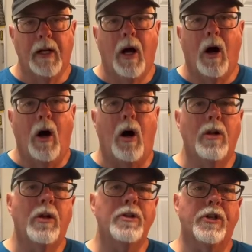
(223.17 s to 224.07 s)

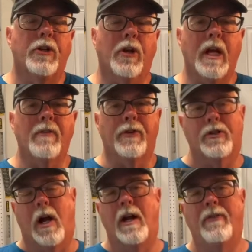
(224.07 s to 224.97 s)
Haulers are looking for
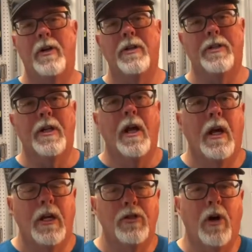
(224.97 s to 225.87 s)
drivers.
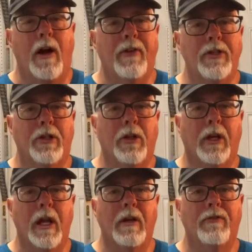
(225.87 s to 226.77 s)
Drivers are
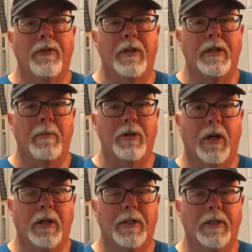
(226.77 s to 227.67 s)
looking for dump
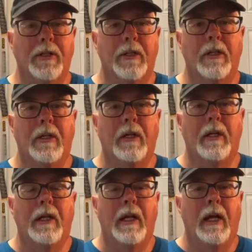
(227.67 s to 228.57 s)
trucks,
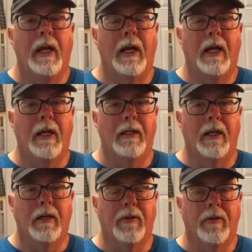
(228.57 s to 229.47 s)
and
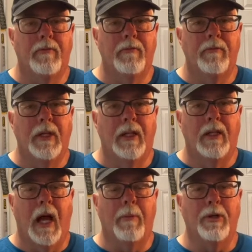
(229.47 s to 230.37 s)

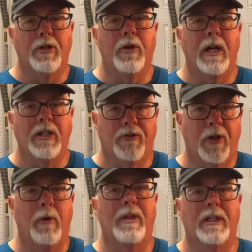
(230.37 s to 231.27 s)
opportunities
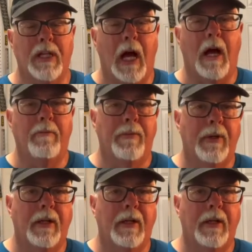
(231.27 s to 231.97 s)
flow in the top.